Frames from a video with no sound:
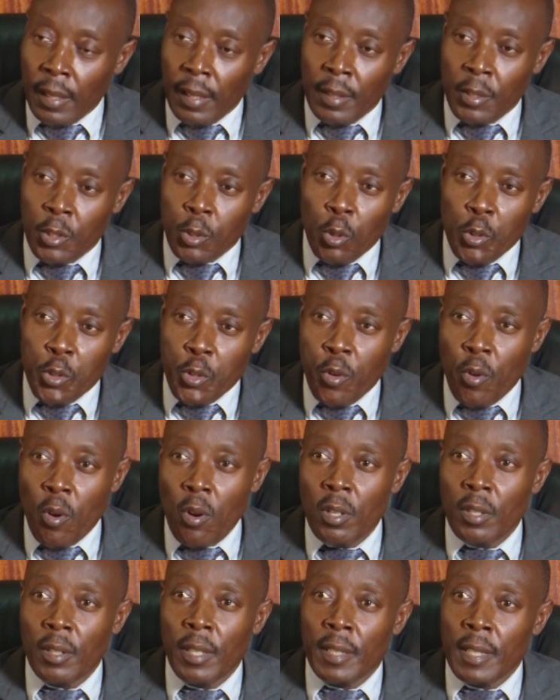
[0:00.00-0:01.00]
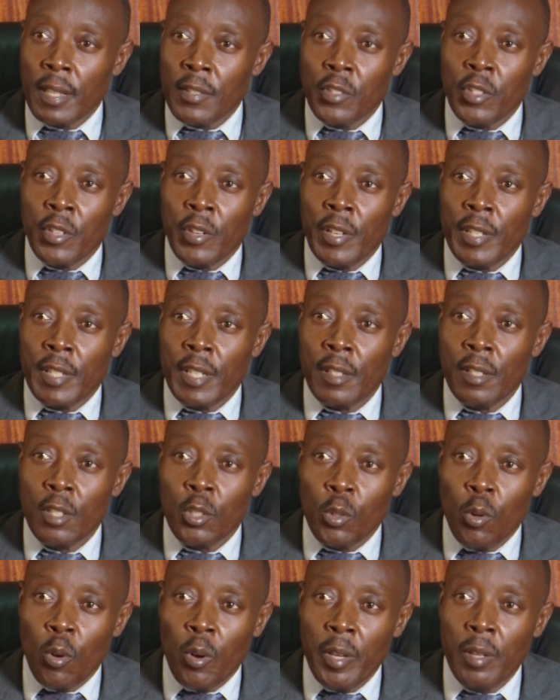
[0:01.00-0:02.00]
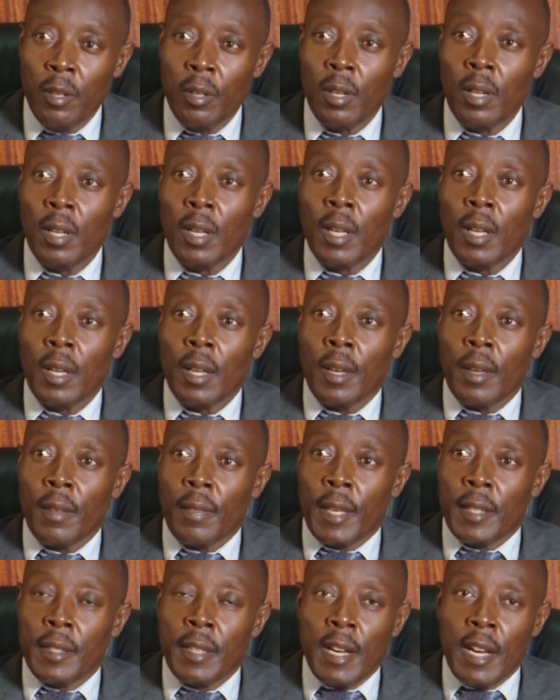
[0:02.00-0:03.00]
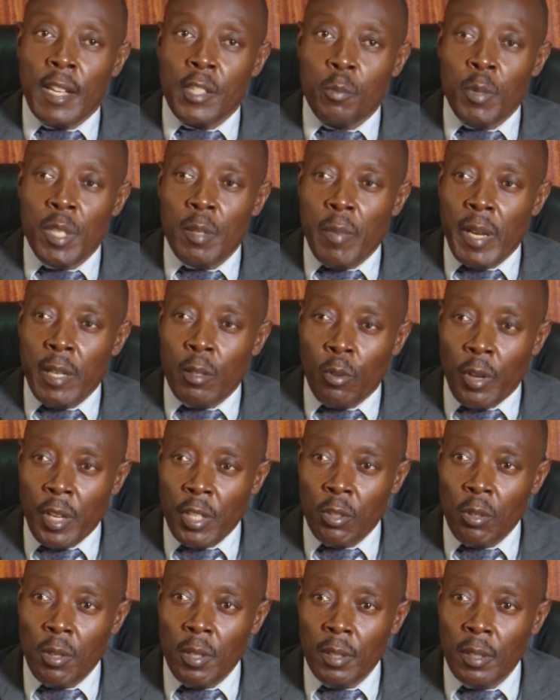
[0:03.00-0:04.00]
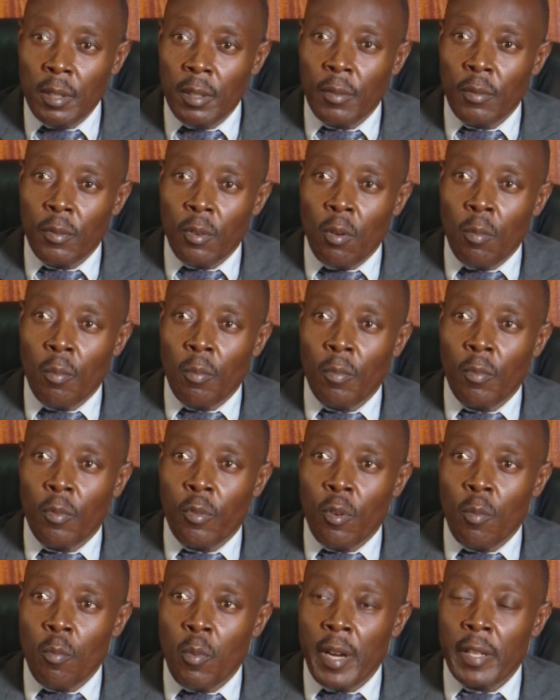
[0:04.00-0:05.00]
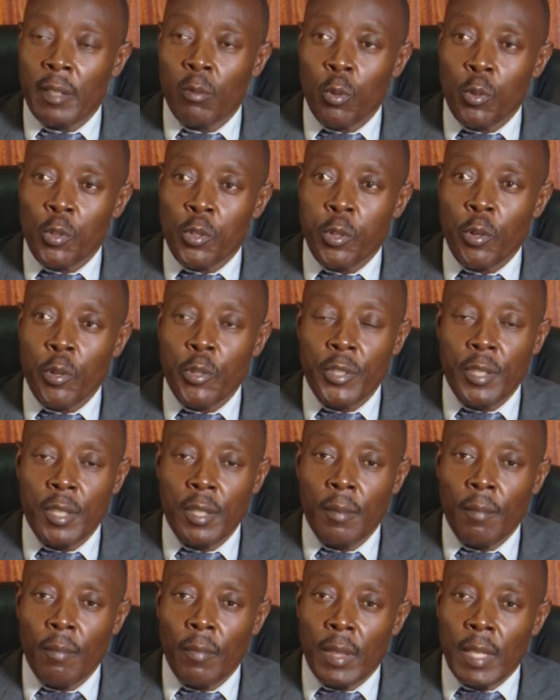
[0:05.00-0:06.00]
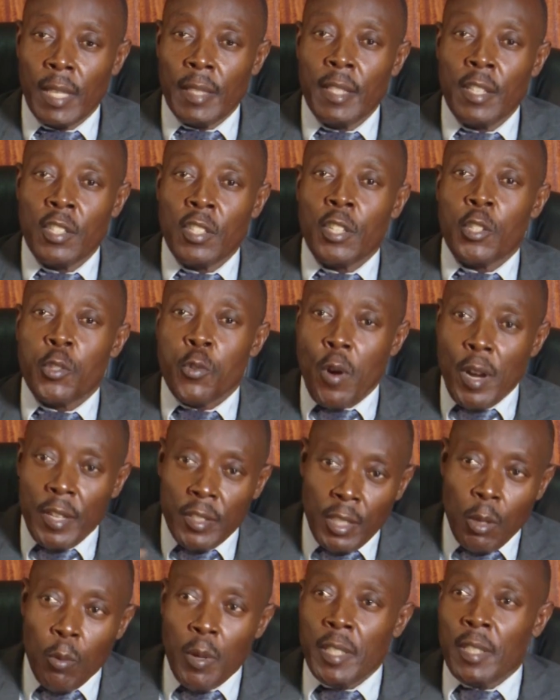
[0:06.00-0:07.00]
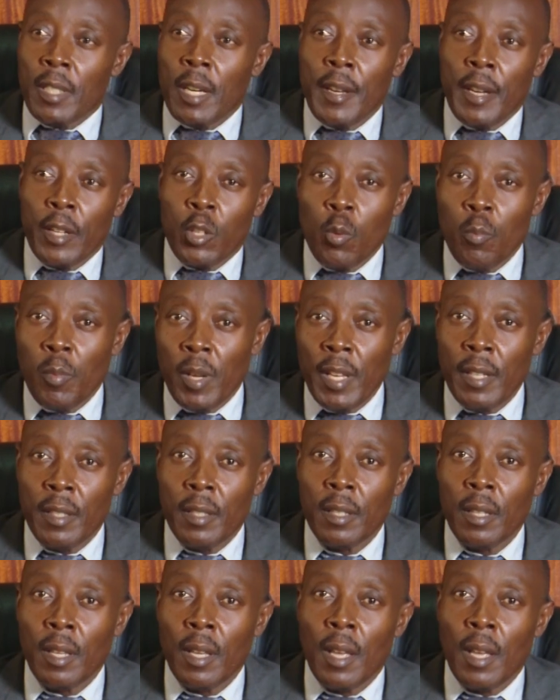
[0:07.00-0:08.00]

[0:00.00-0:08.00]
source rock that has generated this oil, that there has been migration from where it was sourced, that there is a structure where it can accumulate,